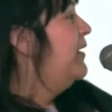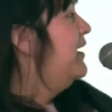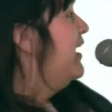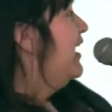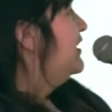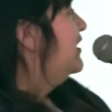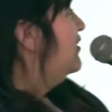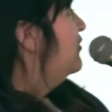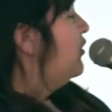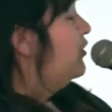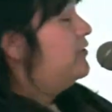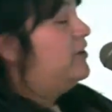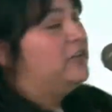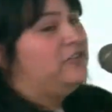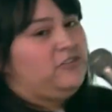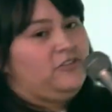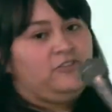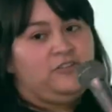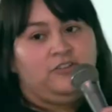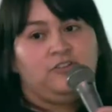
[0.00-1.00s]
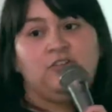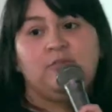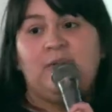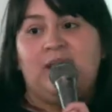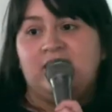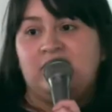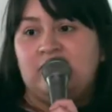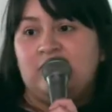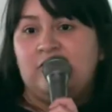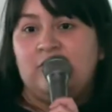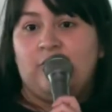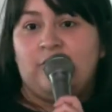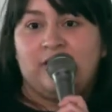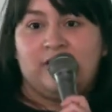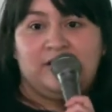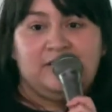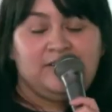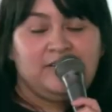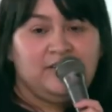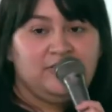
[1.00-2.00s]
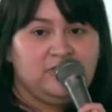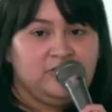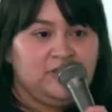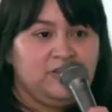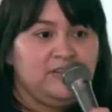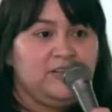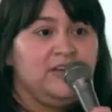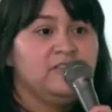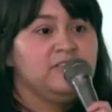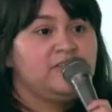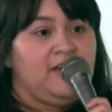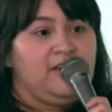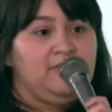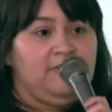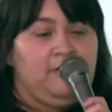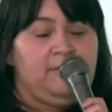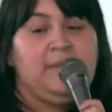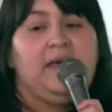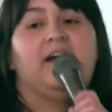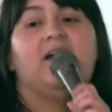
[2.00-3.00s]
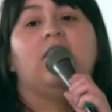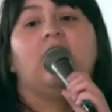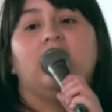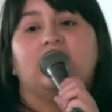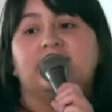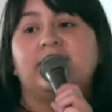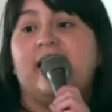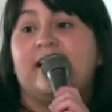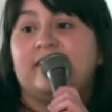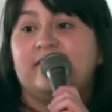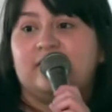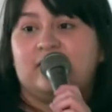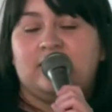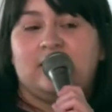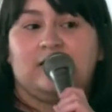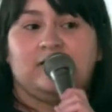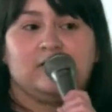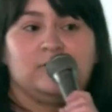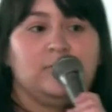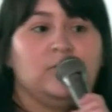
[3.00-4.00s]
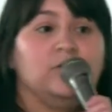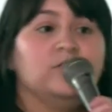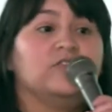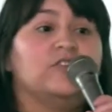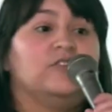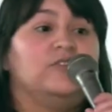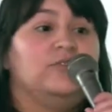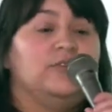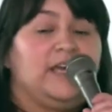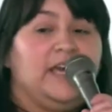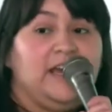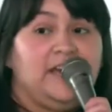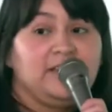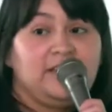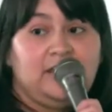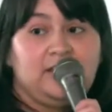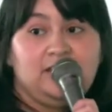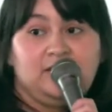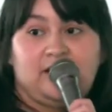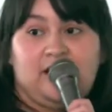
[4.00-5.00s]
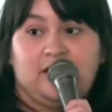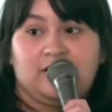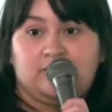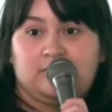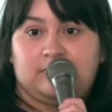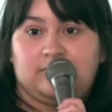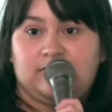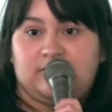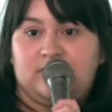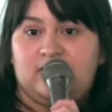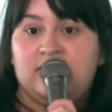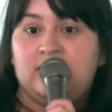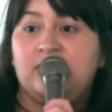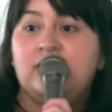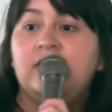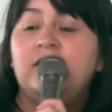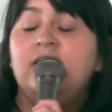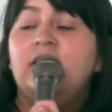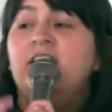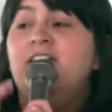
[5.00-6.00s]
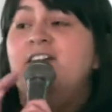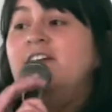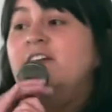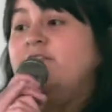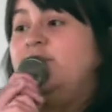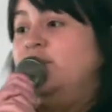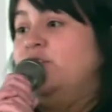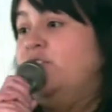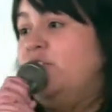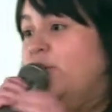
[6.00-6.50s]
but any donations you do make to the organization aside from that are tax deductible, so you can get a tax receipt. If you